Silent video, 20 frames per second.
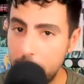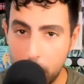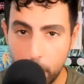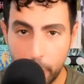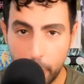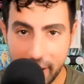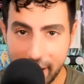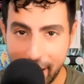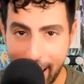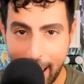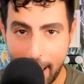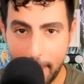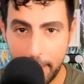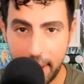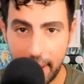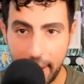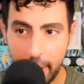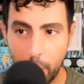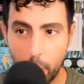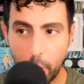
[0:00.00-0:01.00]
be
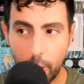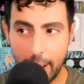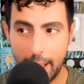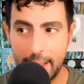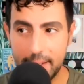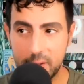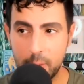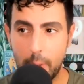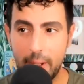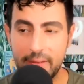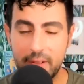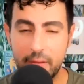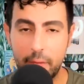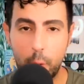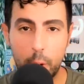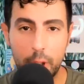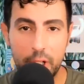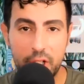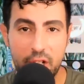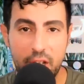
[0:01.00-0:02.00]
recapping Real Housewives of
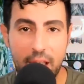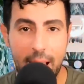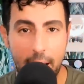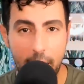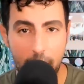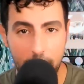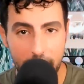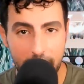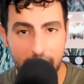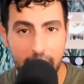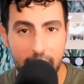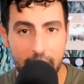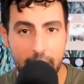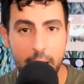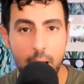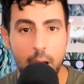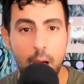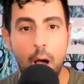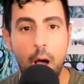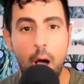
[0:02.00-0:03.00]
Orange
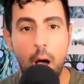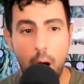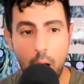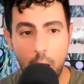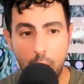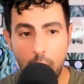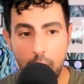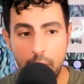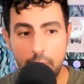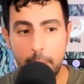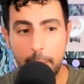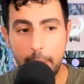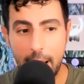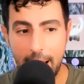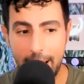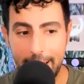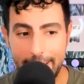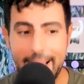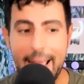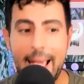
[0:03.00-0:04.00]
County on the
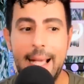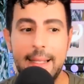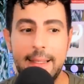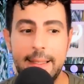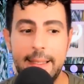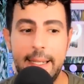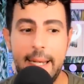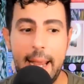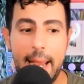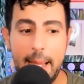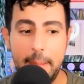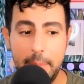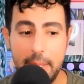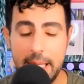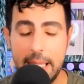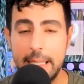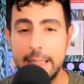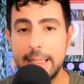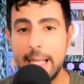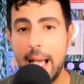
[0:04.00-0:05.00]
podcast today
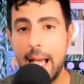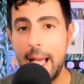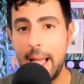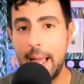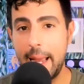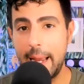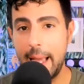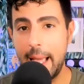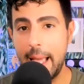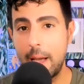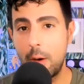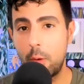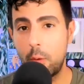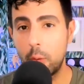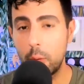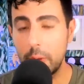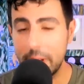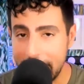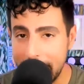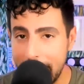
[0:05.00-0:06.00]
because I
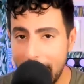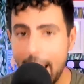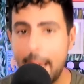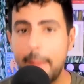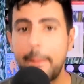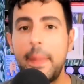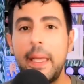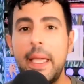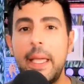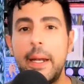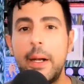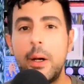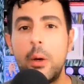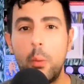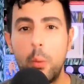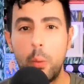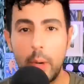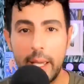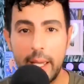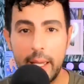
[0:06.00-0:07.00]
recap it
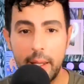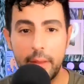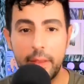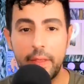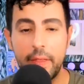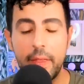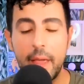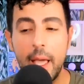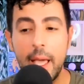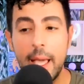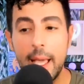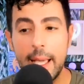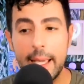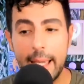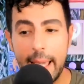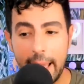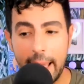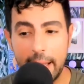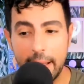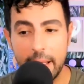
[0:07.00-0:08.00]
with
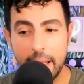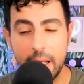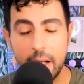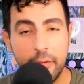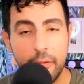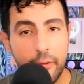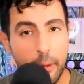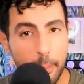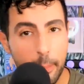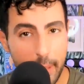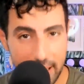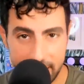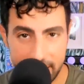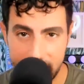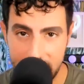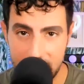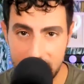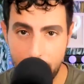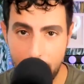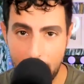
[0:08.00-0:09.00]
Caitlin from
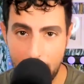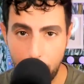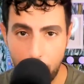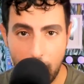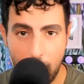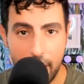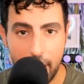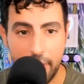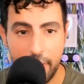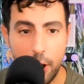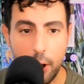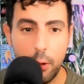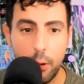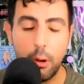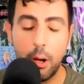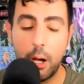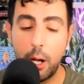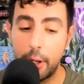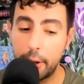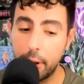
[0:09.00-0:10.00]
Besties by Bravo
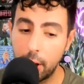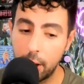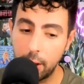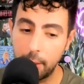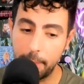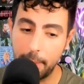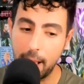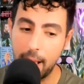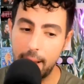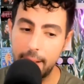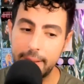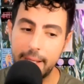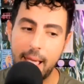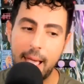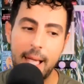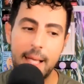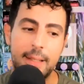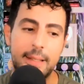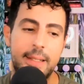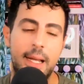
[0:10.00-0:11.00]
on her
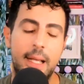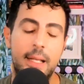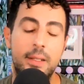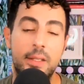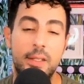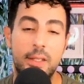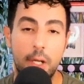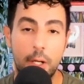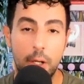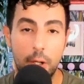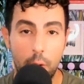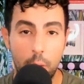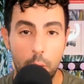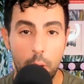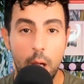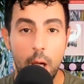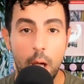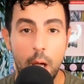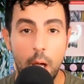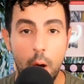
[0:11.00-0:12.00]
podcast. And so
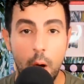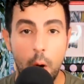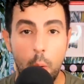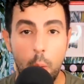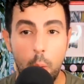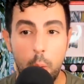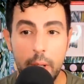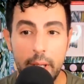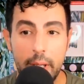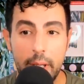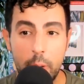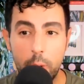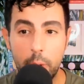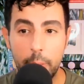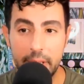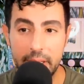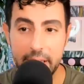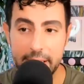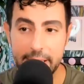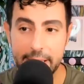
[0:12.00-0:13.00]
we will
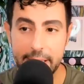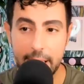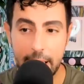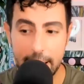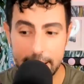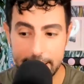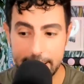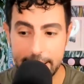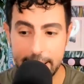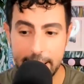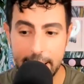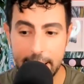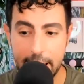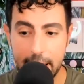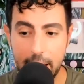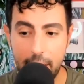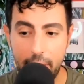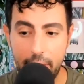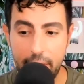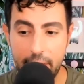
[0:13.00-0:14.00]
be discussing
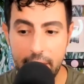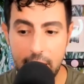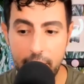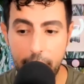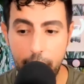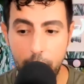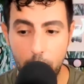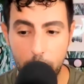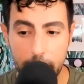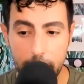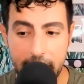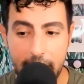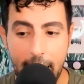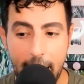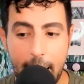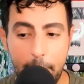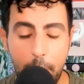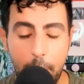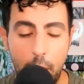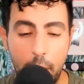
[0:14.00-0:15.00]
the full
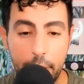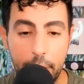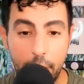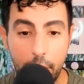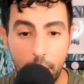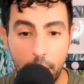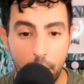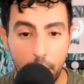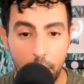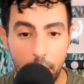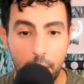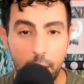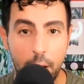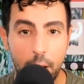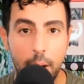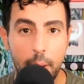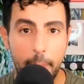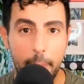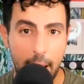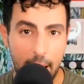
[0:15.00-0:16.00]
recap on her
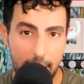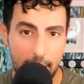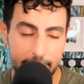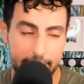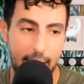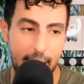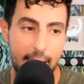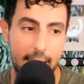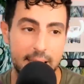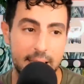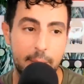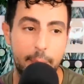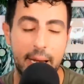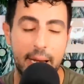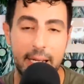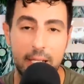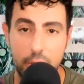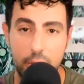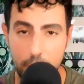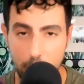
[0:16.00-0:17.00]
podcast. But
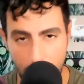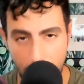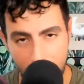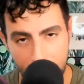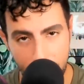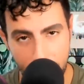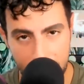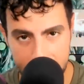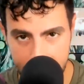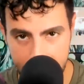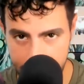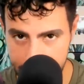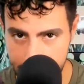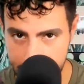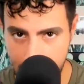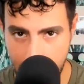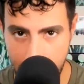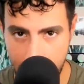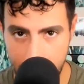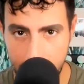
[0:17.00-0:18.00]
I do have my
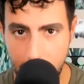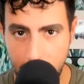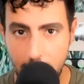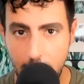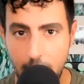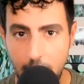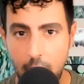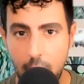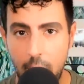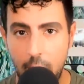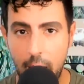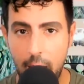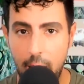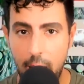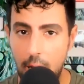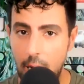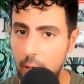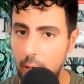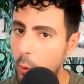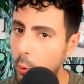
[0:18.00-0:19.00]
TikTok
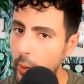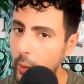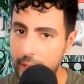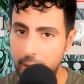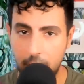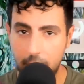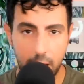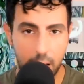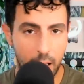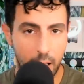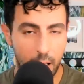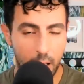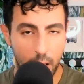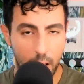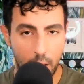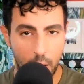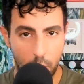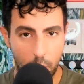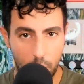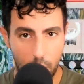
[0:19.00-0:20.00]
quick
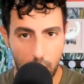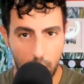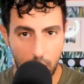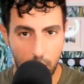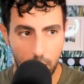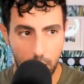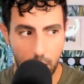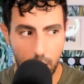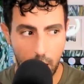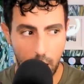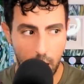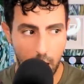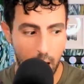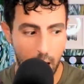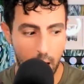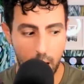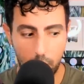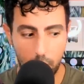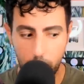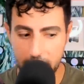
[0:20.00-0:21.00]

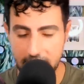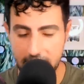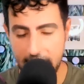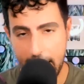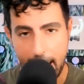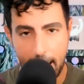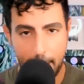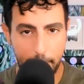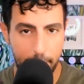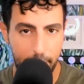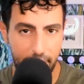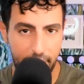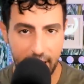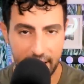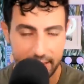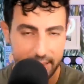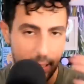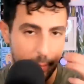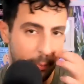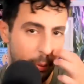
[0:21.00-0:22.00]
recap
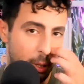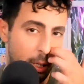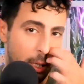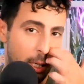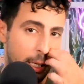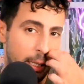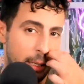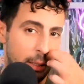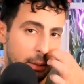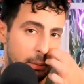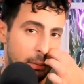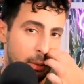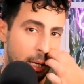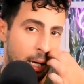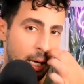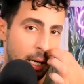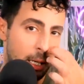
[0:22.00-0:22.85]
that's up on